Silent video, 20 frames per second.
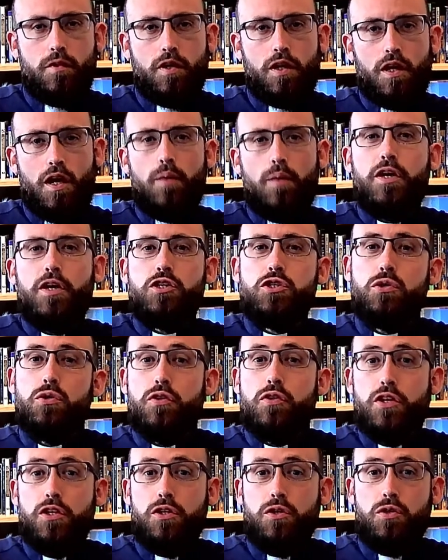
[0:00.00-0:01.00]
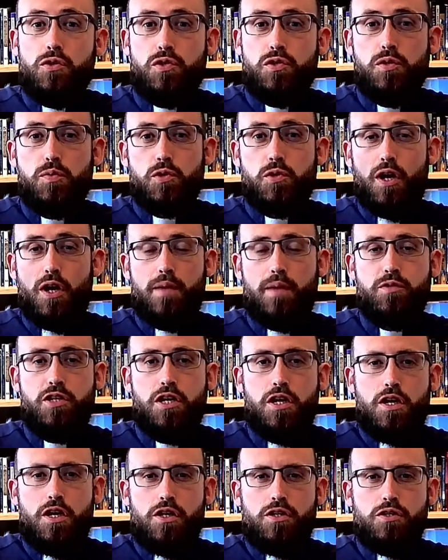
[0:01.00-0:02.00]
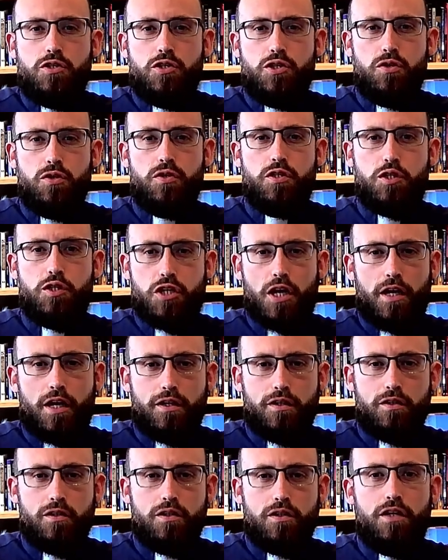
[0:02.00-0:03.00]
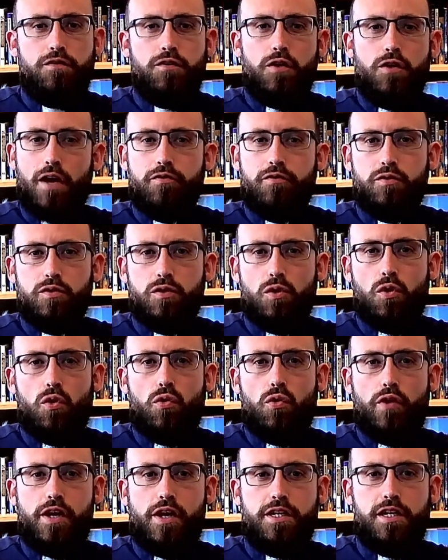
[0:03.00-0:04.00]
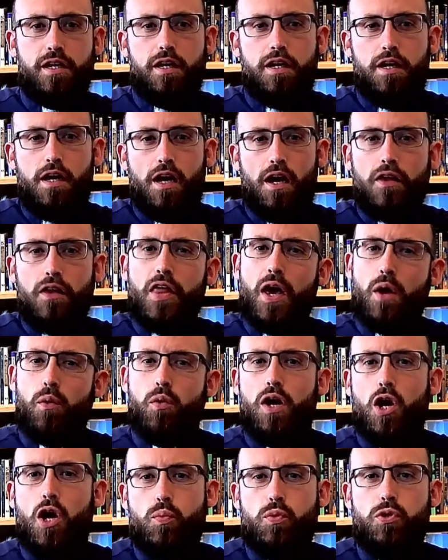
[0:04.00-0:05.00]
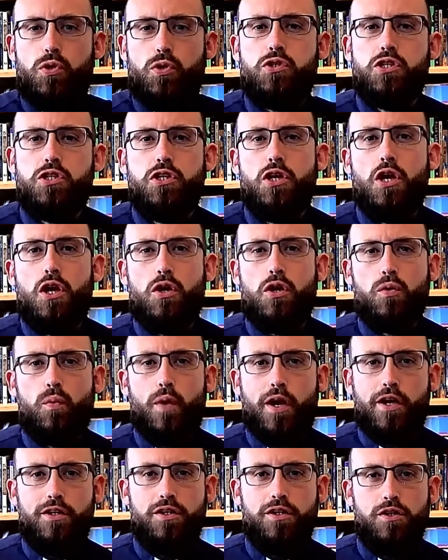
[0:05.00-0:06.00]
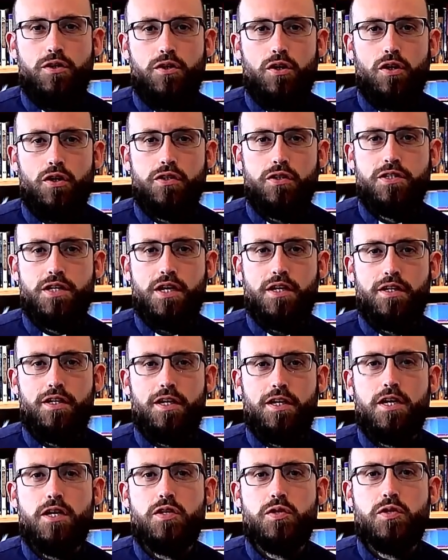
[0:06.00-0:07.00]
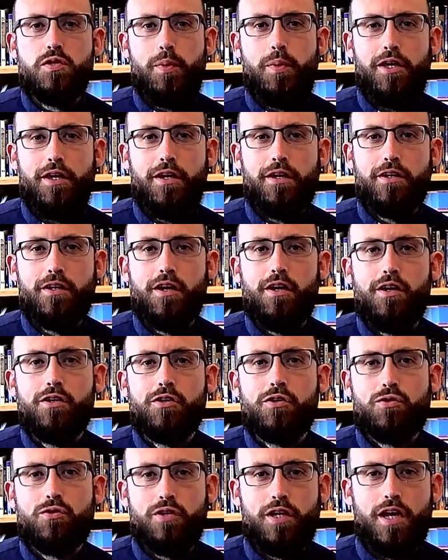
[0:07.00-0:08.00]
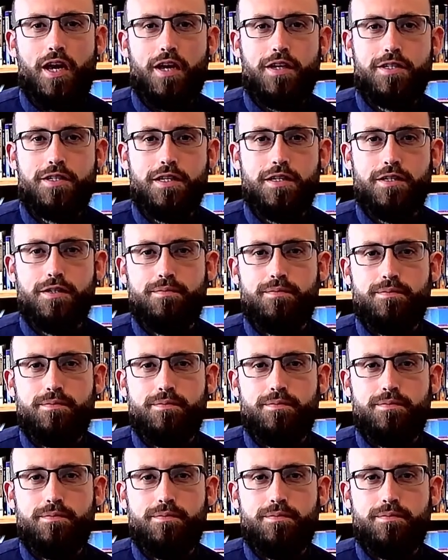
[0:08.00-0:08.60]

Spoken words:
And make sure that you're subscribed to the channel if you haven't already, and that will help you to know when new content is being created.